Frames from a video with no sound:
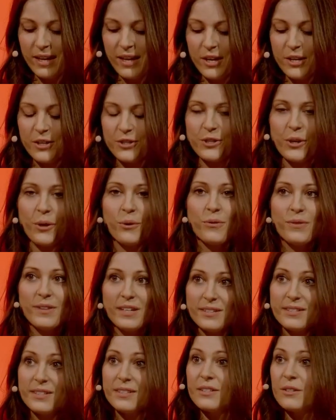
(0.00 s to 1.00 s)
So
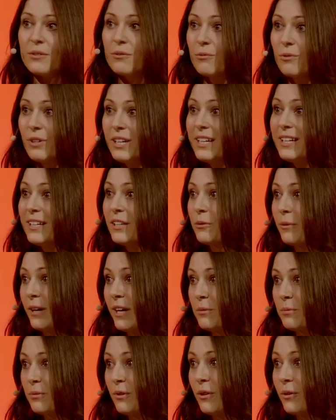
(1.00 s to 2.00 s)
this is a really
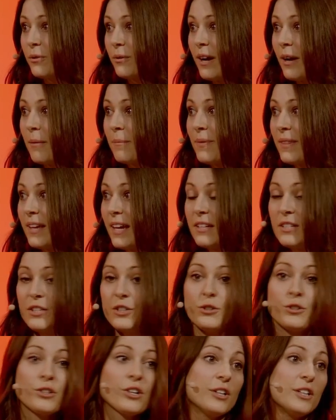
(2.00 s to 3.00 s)
great program that
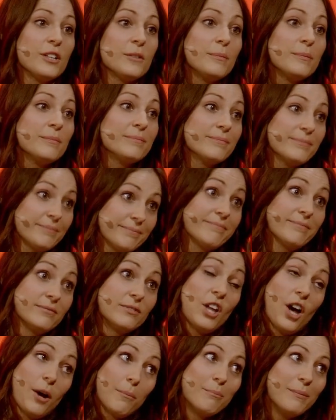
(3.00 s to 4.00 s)
you're going to
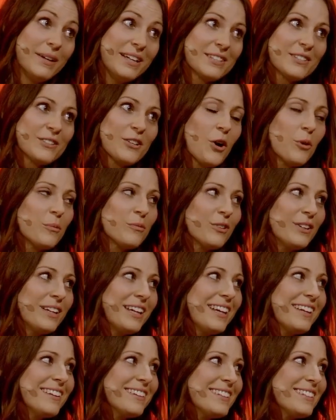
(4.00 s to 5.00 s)
not miss,
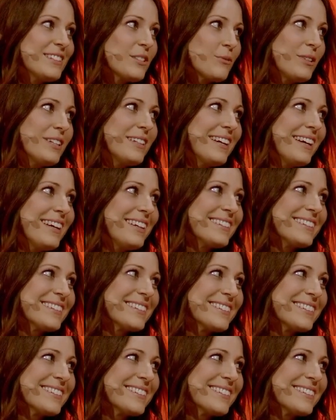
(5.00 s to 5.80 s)
hopefully, these 3 days.